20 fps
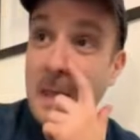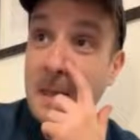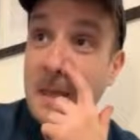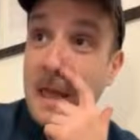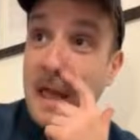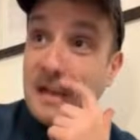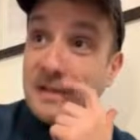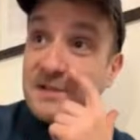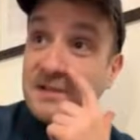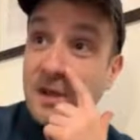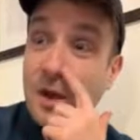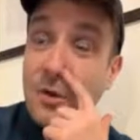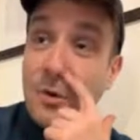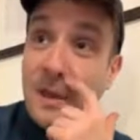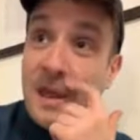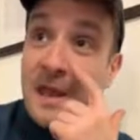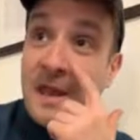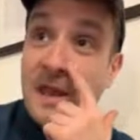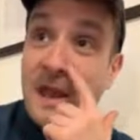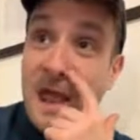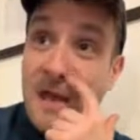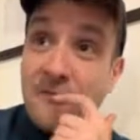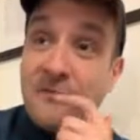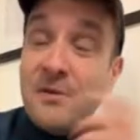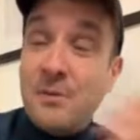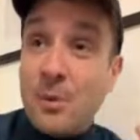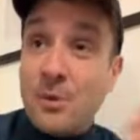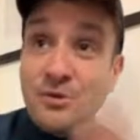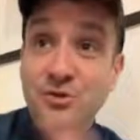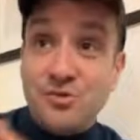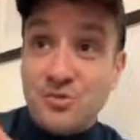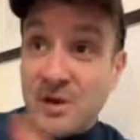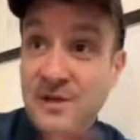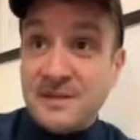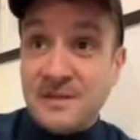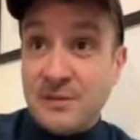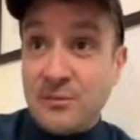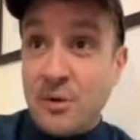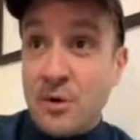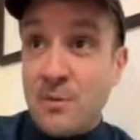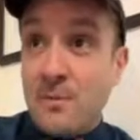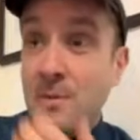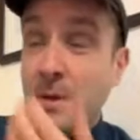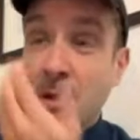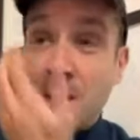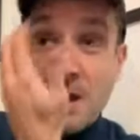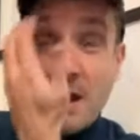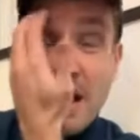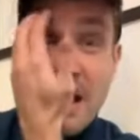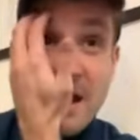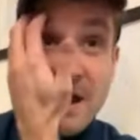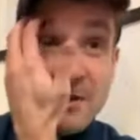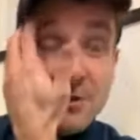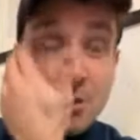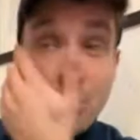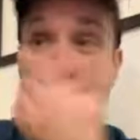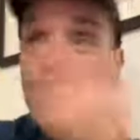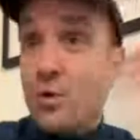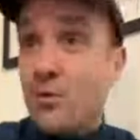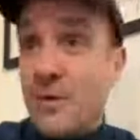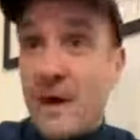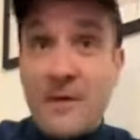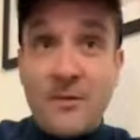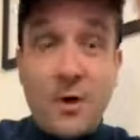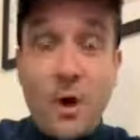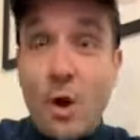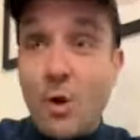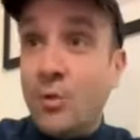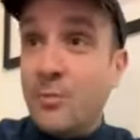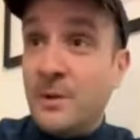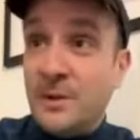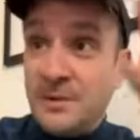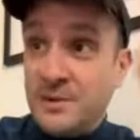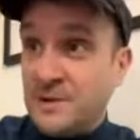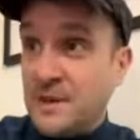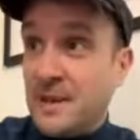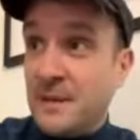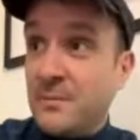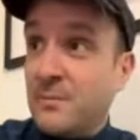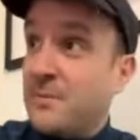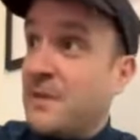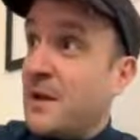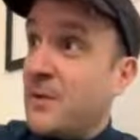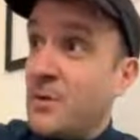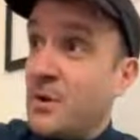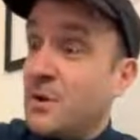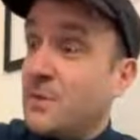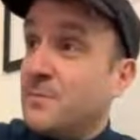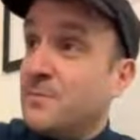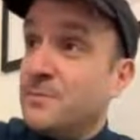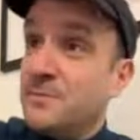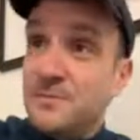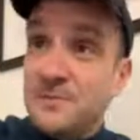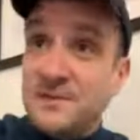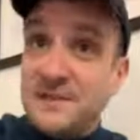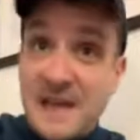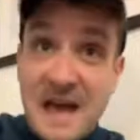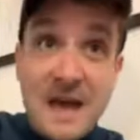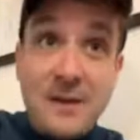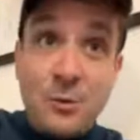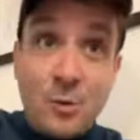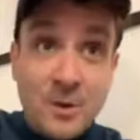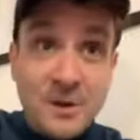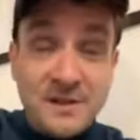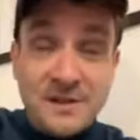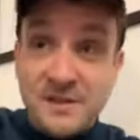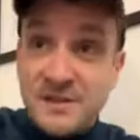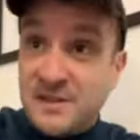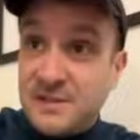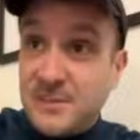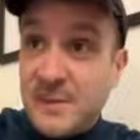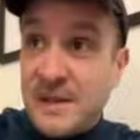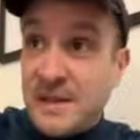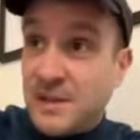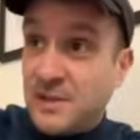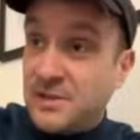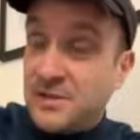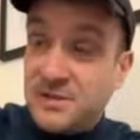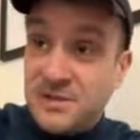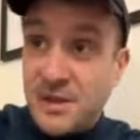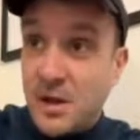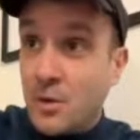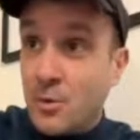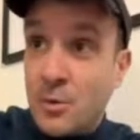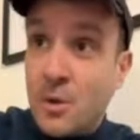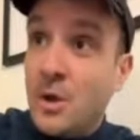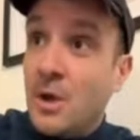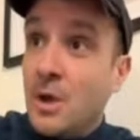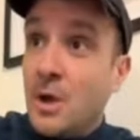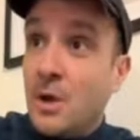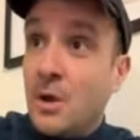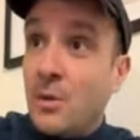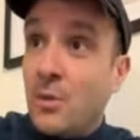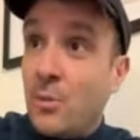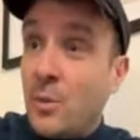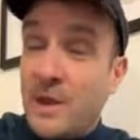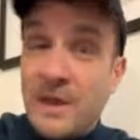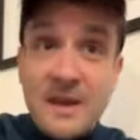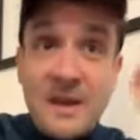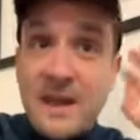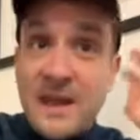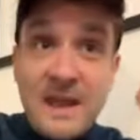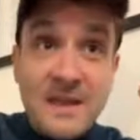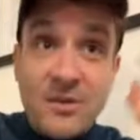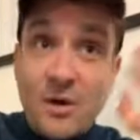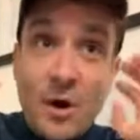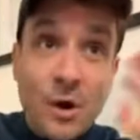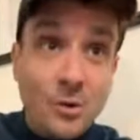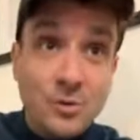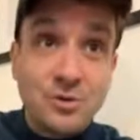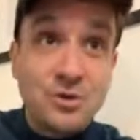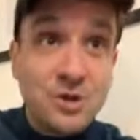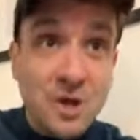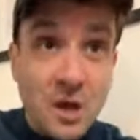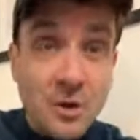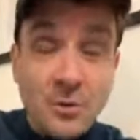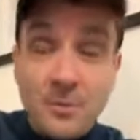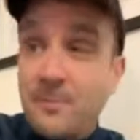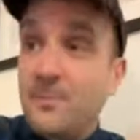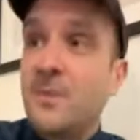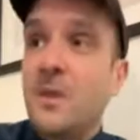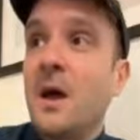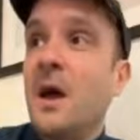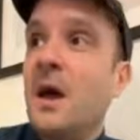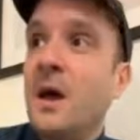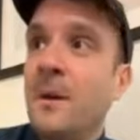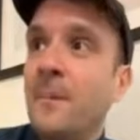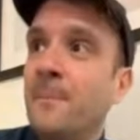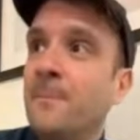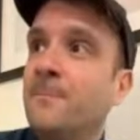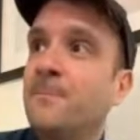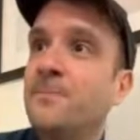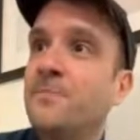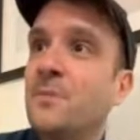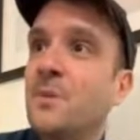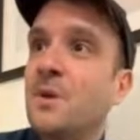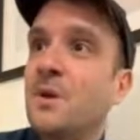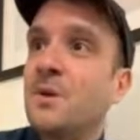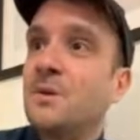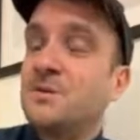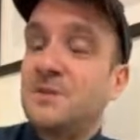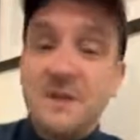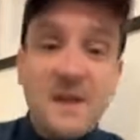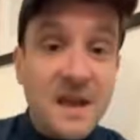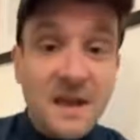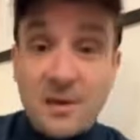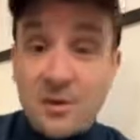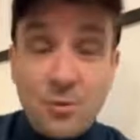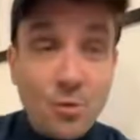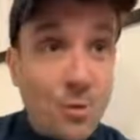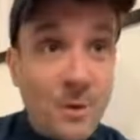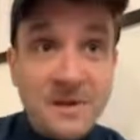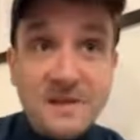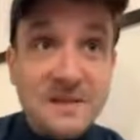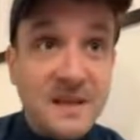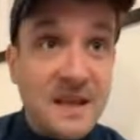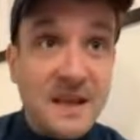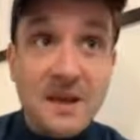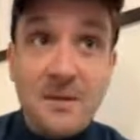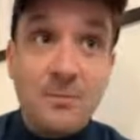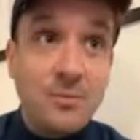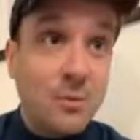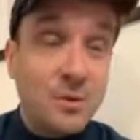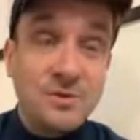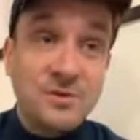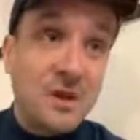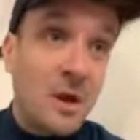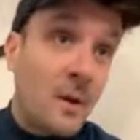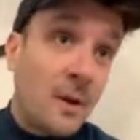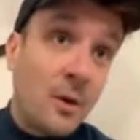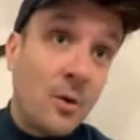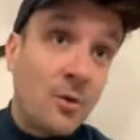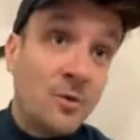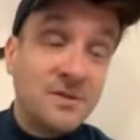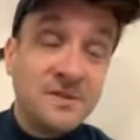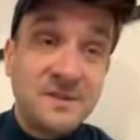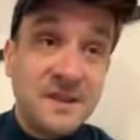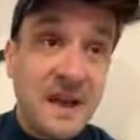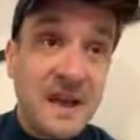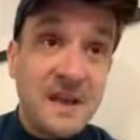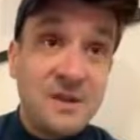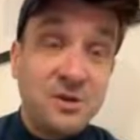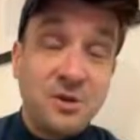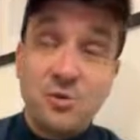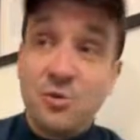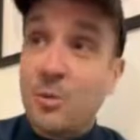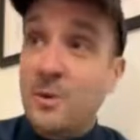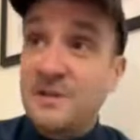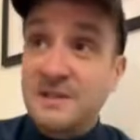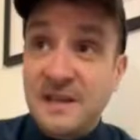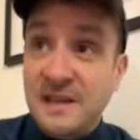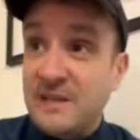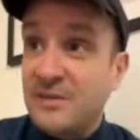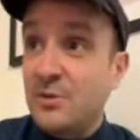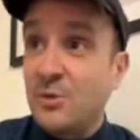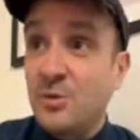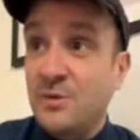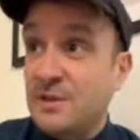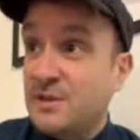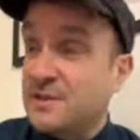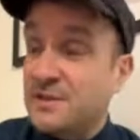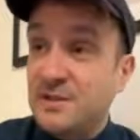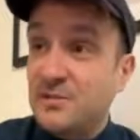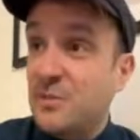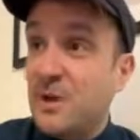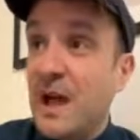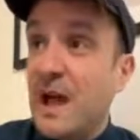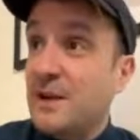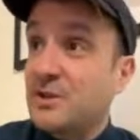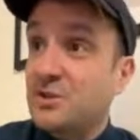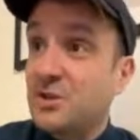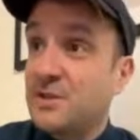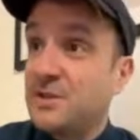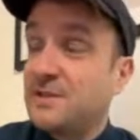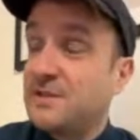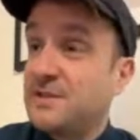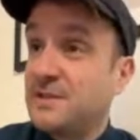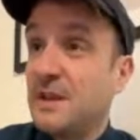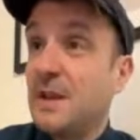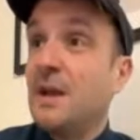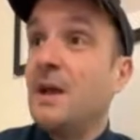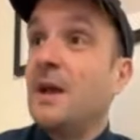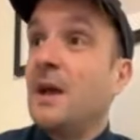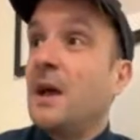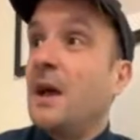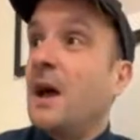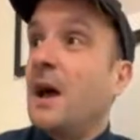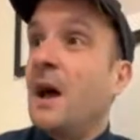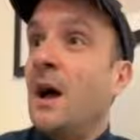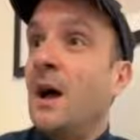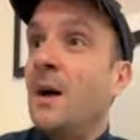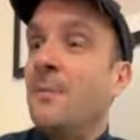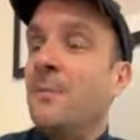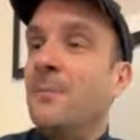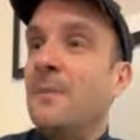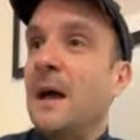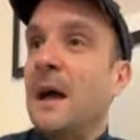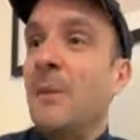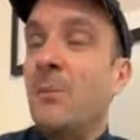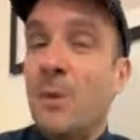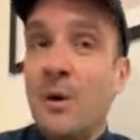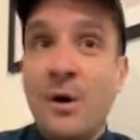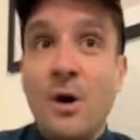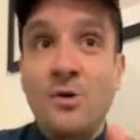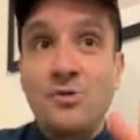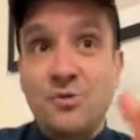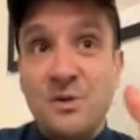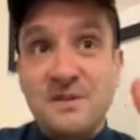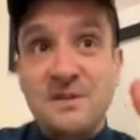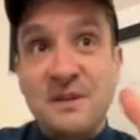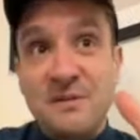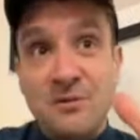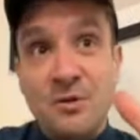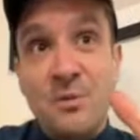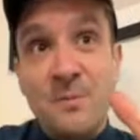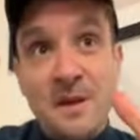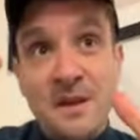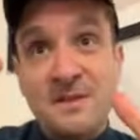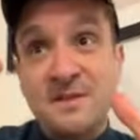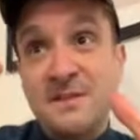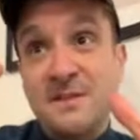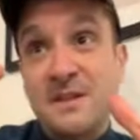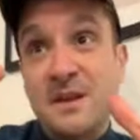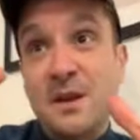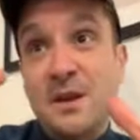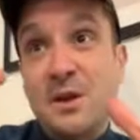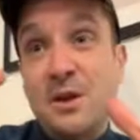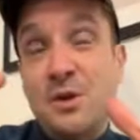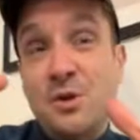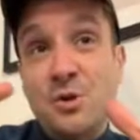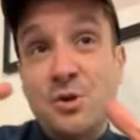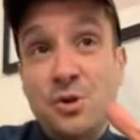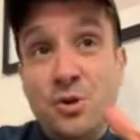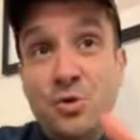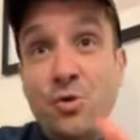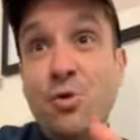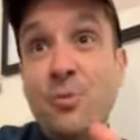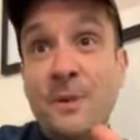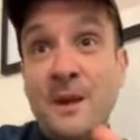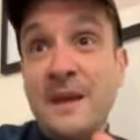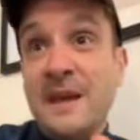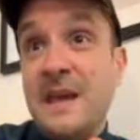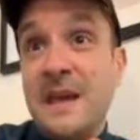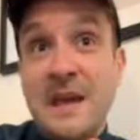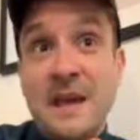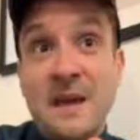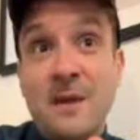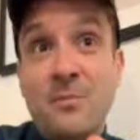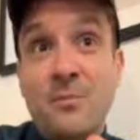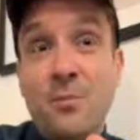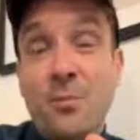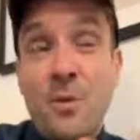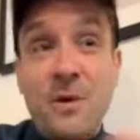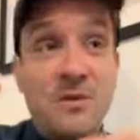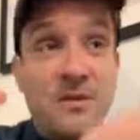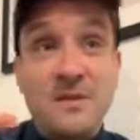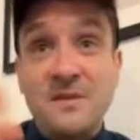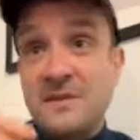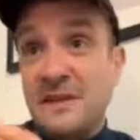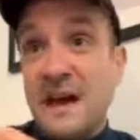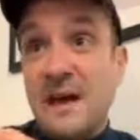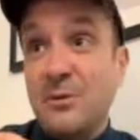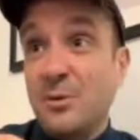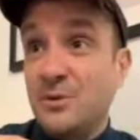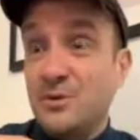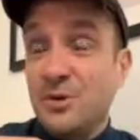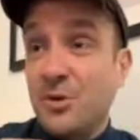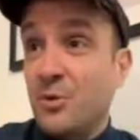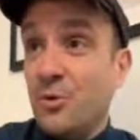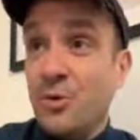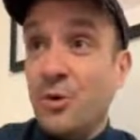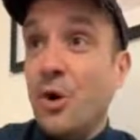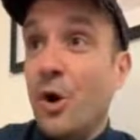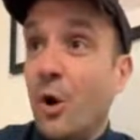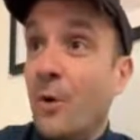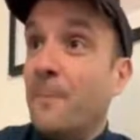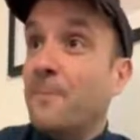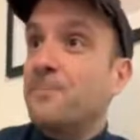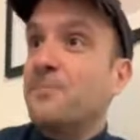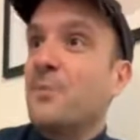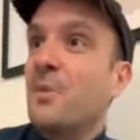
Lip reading: Yeah, so in everyone's dressing room and all around the whole building, there are tannoys and speakers, so we can hear the whole show. So yeah, you can always hear what's going on stage. You can always hear the audience's reactions, and where our dressing room is, you can normally hear whether the tannoy's on or not.